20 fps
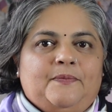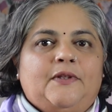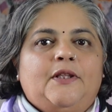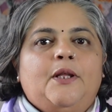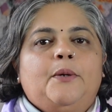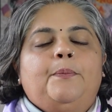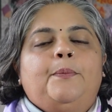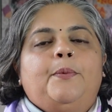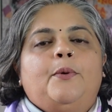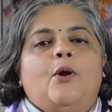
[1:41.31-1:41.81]

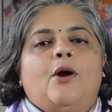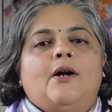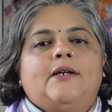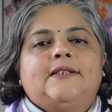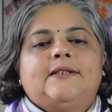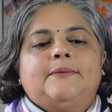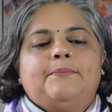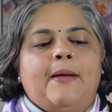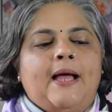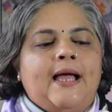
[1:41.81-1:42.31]
The plot
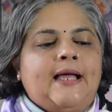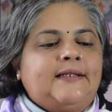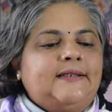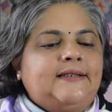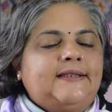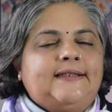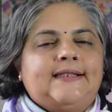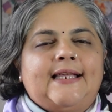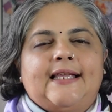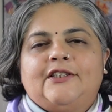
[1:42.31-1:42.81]

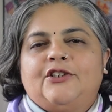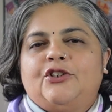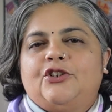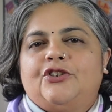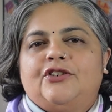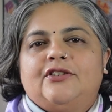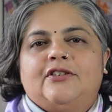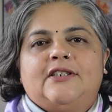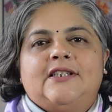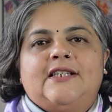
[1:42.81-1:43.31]
spans
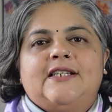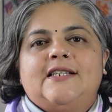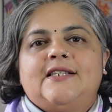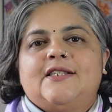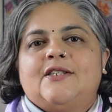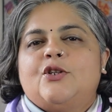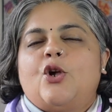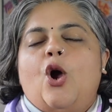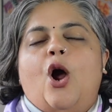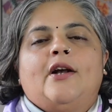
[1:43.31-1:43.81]

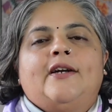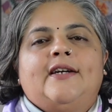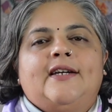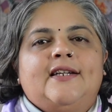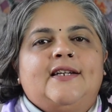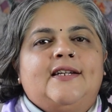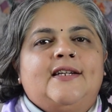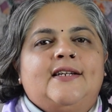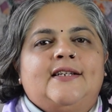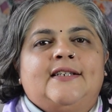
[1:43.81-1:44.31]
centuries,
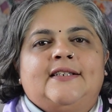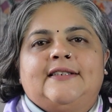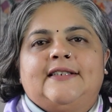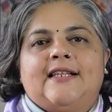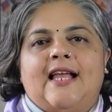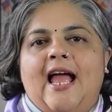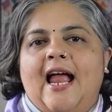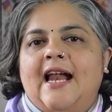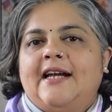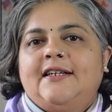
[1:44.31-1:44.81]
continents,
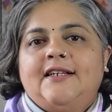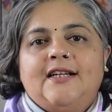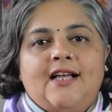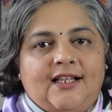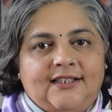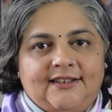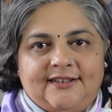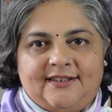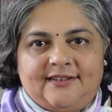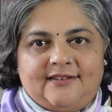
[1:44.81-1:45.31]
and
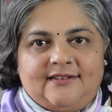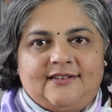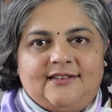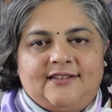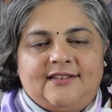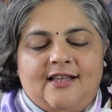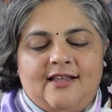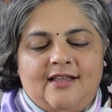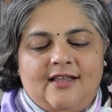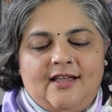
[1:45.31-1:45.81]

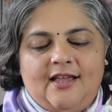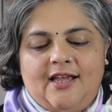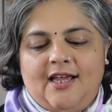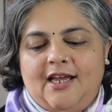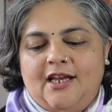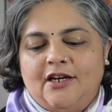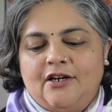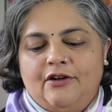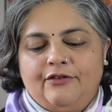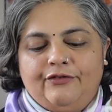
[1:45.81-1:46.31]
cultures
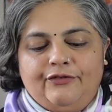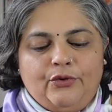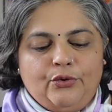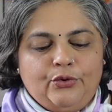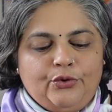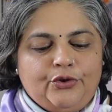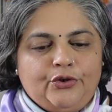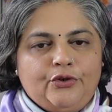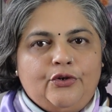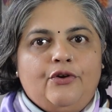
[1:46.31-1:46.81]
in a
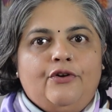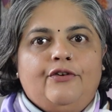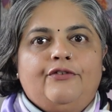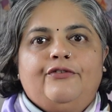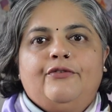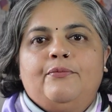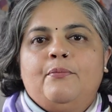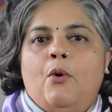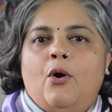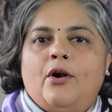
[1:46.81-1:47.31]
fusion
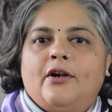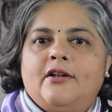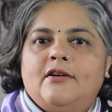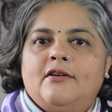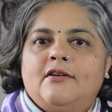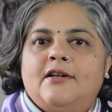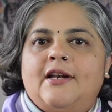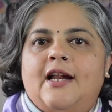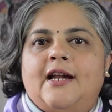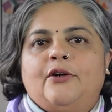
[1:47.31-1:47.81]
of
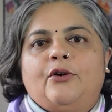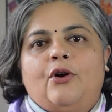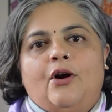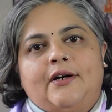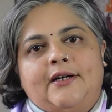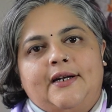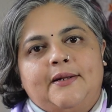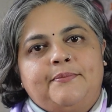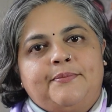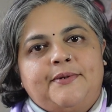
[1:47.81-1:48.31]
modern and
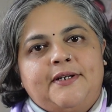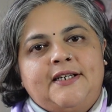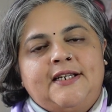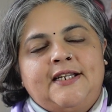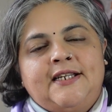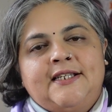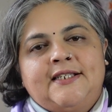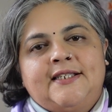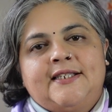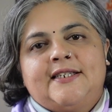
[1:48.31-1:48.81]

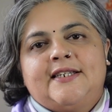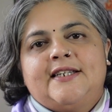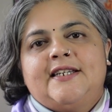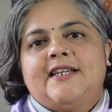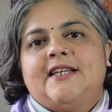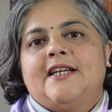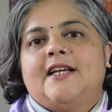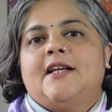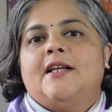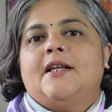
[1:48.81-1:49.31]
contemporary
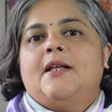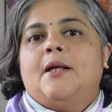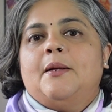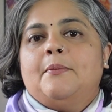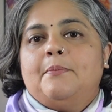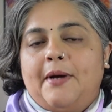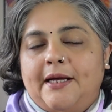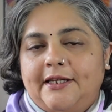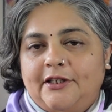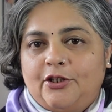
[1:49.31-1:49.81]
history,
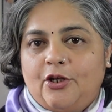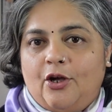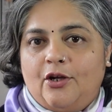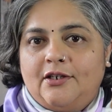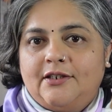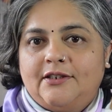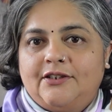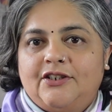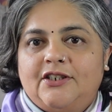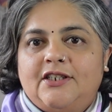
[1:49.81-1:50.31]

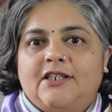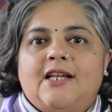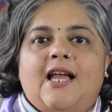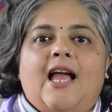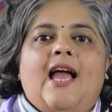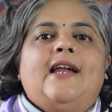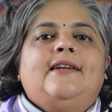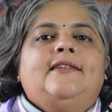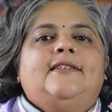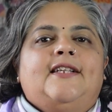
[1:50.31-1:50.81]
mythology,
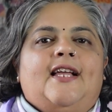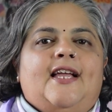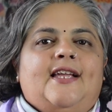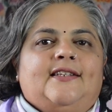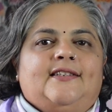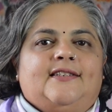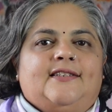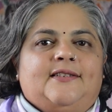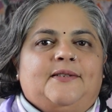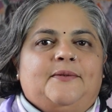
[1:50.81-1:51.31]
and
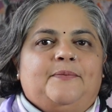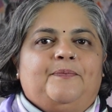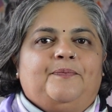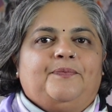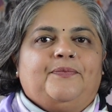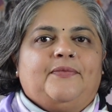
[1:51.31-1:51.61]
science.